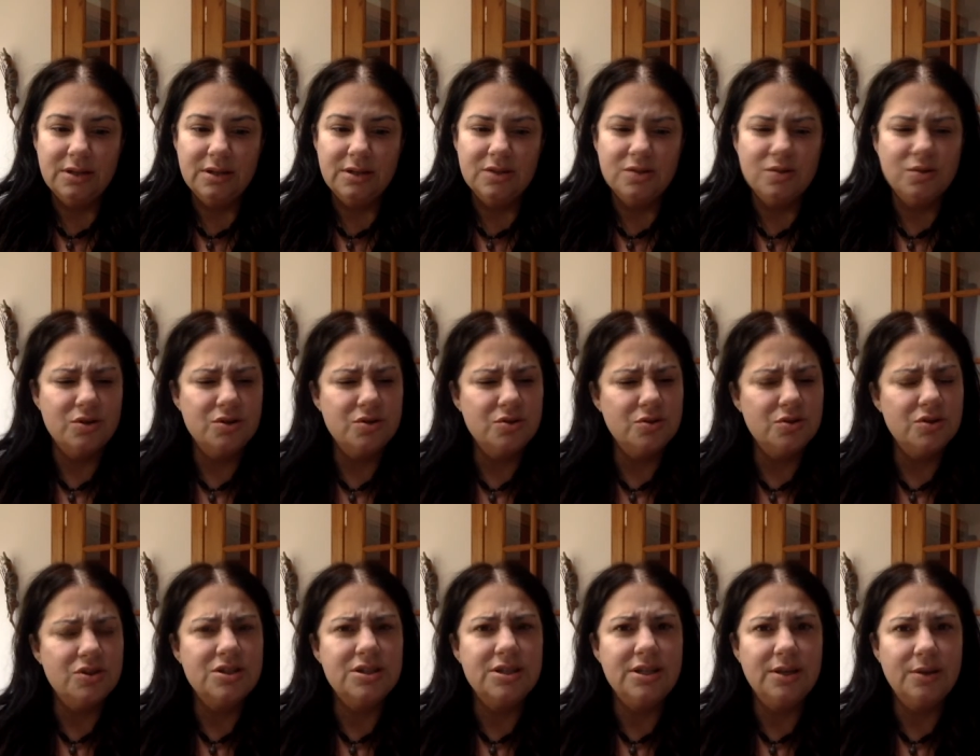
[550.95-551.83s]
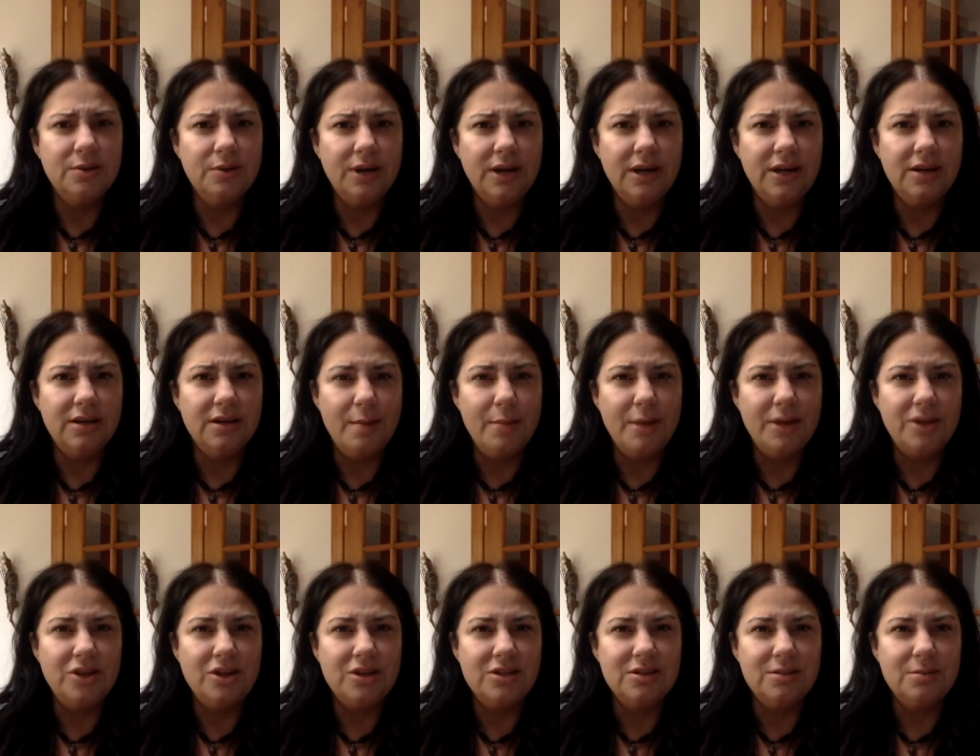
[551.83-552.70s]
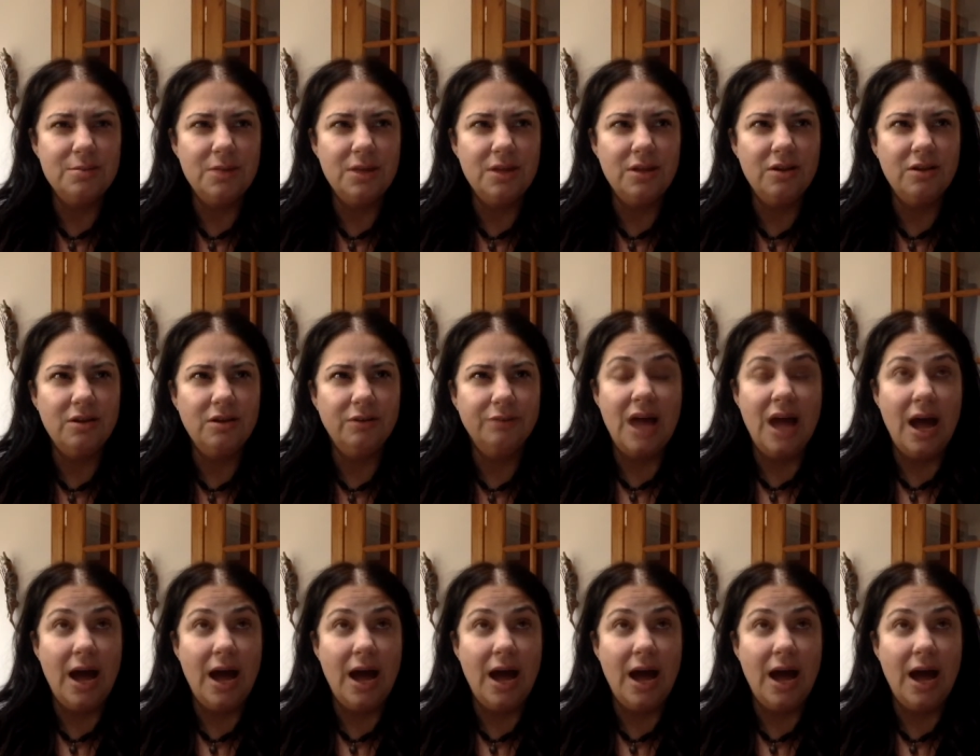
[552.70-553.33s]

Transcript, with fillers: The Sorcerer's Secret by Jason Miller.